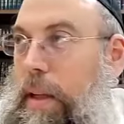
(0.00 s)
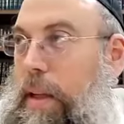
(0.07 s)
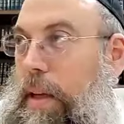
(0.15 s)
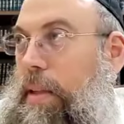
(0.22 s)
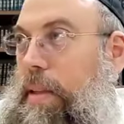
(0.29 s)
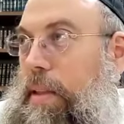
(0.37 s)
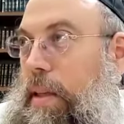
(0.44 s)

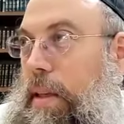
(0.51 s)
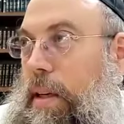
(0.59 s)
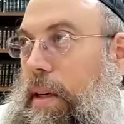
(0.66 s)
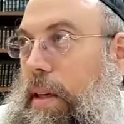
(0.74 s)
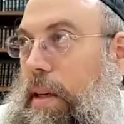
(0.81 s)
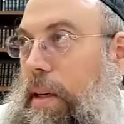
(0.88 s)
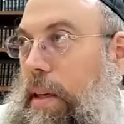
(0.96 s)
it's
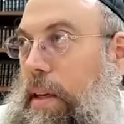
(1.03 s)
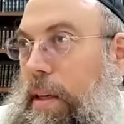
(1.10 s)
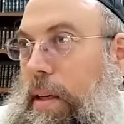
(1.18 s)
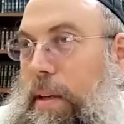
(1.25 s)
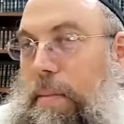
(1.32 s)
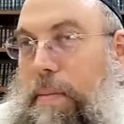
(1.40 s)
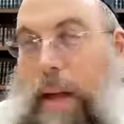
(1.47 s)
uh,
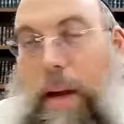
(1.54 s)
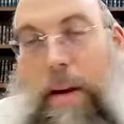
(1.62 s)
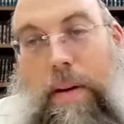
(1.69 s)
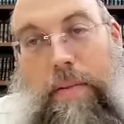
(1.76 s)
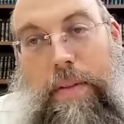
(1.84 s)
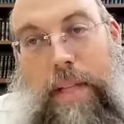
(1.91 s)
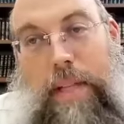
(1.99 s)
I don't know
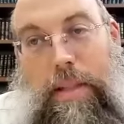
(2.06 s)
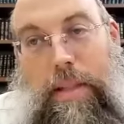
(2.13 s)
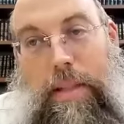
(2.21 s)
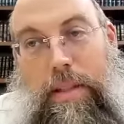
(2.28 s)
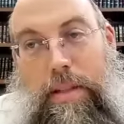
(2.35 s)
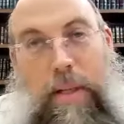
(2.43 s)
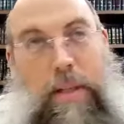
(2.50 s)
if he's saying
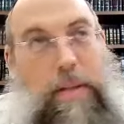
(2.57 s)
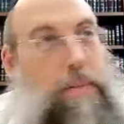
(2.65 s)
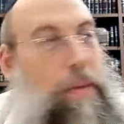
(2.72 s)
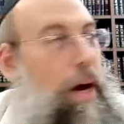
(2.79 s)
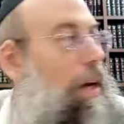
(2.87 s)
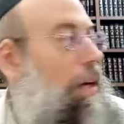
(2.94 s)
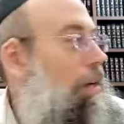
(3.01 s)
it's it's
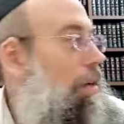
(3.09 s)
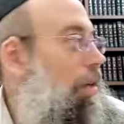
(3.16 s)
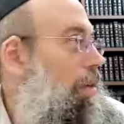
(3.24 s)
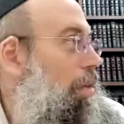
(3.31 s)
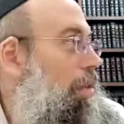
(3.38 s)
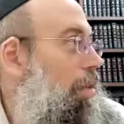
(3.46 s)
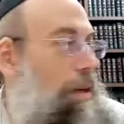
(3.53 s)
mine or
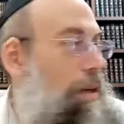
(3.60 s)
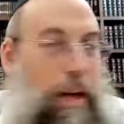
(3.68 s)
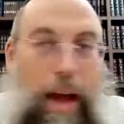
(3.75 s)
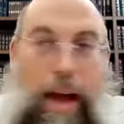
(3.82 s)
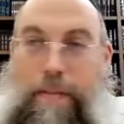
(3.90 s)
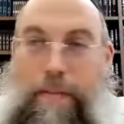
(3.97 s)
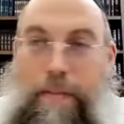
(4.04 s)
it's uh,
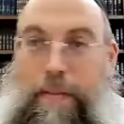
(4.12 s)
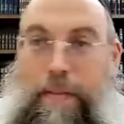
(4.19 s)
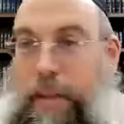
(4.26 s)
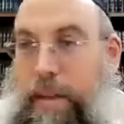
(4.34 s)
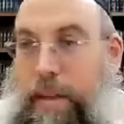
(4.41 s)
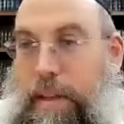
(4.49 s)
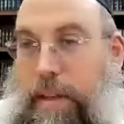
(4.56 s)
half of it's
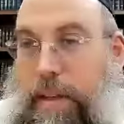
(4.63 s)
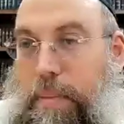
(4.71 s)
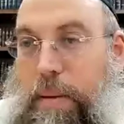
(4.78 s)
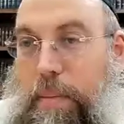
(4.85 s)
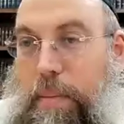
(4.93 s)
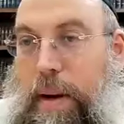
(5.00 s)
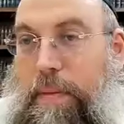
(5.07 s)

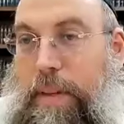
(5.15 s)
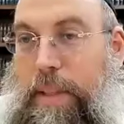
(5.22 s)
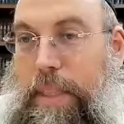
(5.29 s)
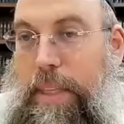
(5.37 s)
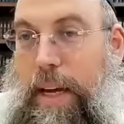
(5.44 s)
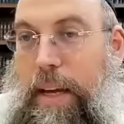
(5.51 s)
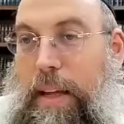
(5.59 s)
mine, whatever he's
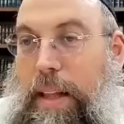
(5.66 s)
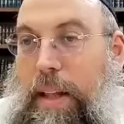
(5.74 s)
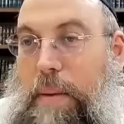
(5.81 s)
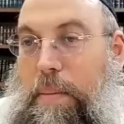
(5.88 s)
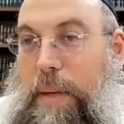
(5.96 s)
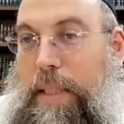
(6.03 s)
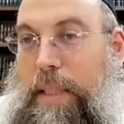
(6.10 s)
saying.
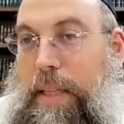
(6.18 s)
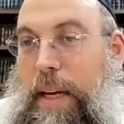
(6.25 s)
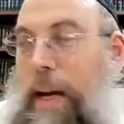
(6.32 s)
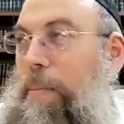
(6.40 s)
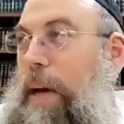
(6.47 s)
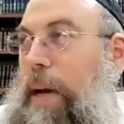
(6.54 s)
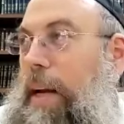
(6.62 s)
But he's saying
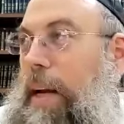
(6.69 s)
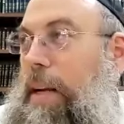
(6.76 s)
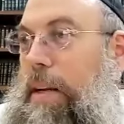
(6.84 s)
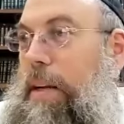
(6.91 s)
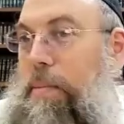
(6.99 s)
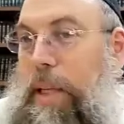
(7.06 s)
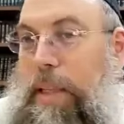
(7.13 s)
I'm not. I didn't
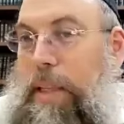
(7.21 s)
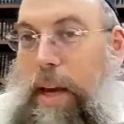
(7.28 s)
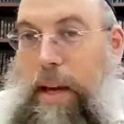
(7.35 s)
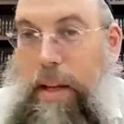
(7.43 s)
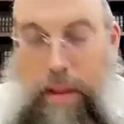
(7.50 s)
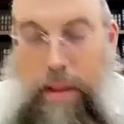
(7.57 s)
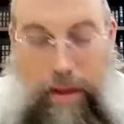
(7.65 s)
admit to
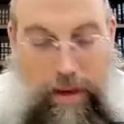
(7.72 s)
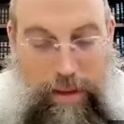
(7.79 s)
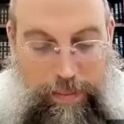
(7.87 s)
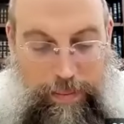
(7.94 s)
anything here.